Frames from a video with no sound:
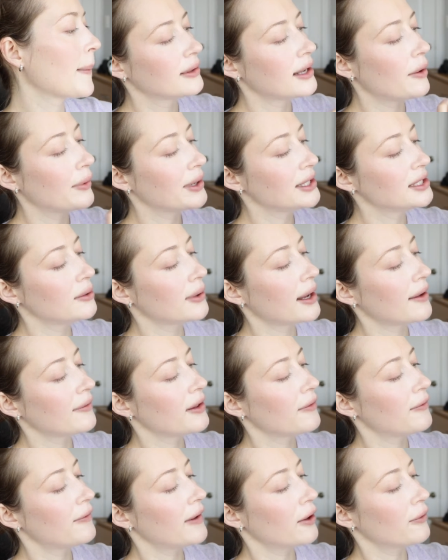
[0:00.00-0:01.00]
Now, we do have
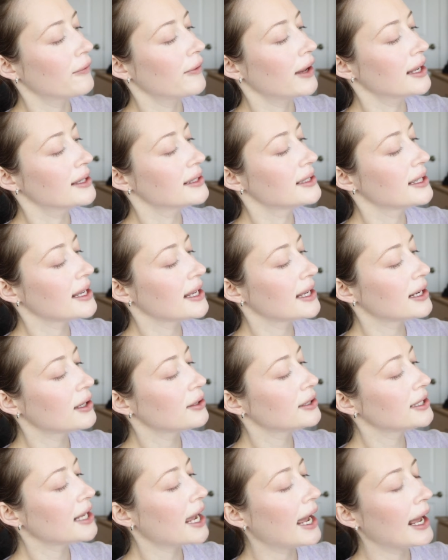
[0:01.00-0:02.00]
the velvet
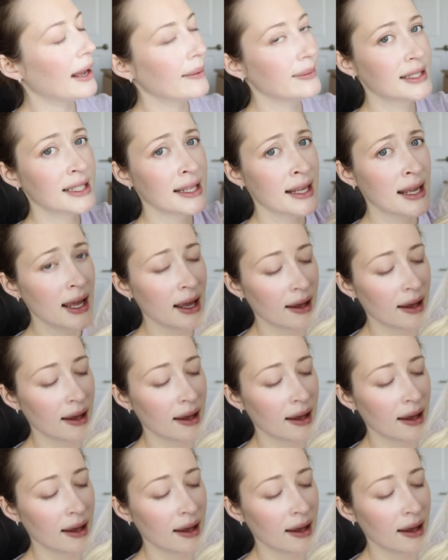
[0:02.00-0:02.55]
ear tabs.